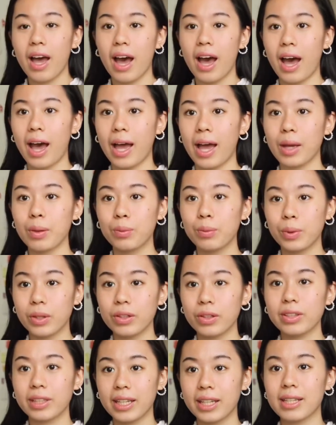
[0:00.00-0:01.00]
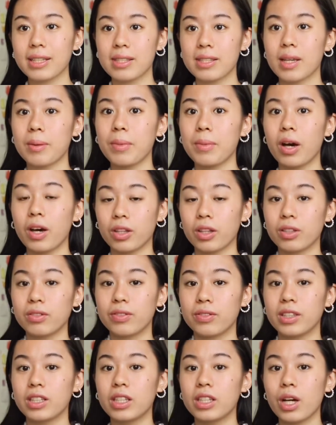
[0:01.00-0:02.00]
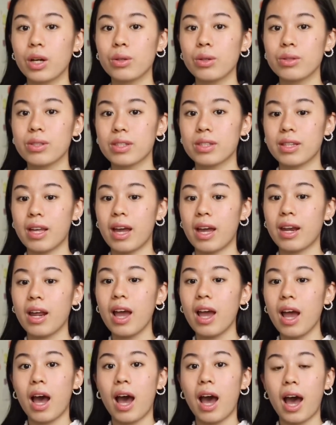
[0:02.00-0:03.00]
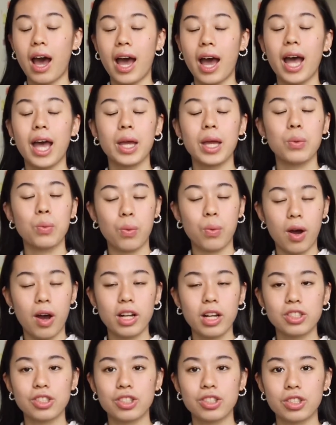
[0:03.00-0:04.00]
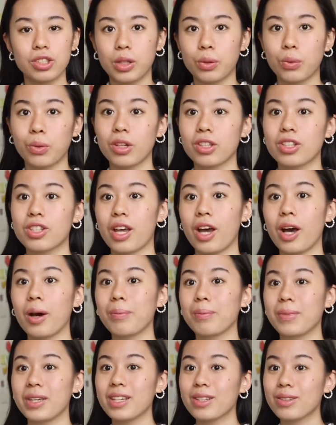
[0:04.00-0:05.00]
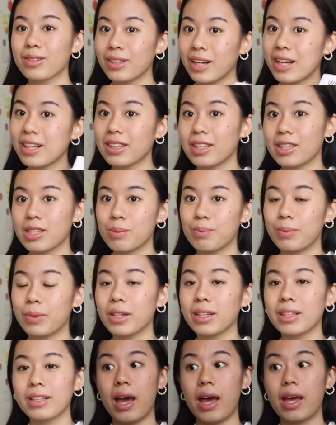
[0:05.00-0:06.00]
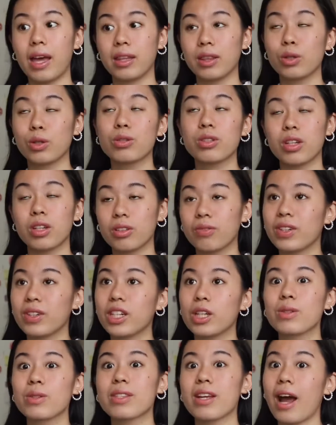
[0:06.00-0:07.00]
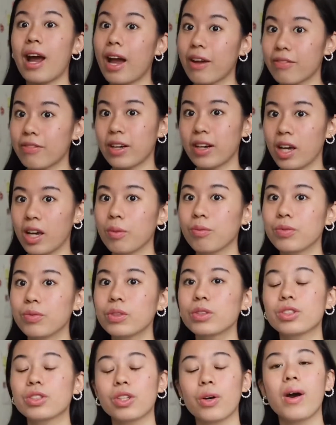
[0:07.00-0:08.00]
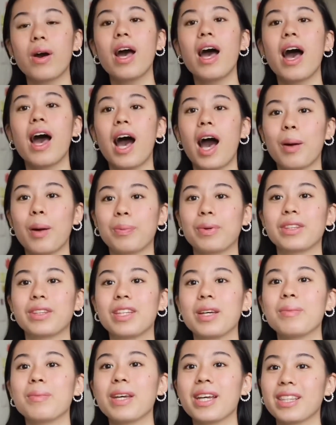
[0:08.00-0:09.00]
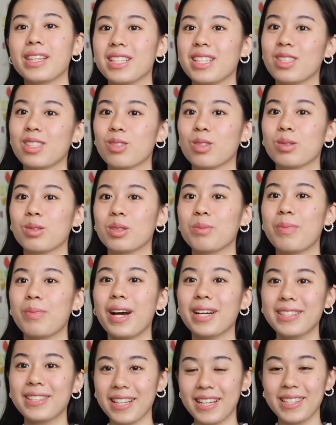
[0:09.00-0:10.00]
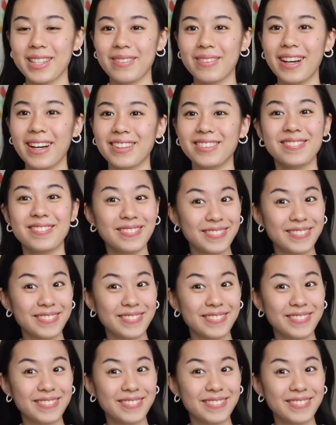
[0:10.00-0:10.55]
I will link some other videos that I watched in order to help me create this book, and those are the videos that I found helpful, so I'll put them in the description box as well.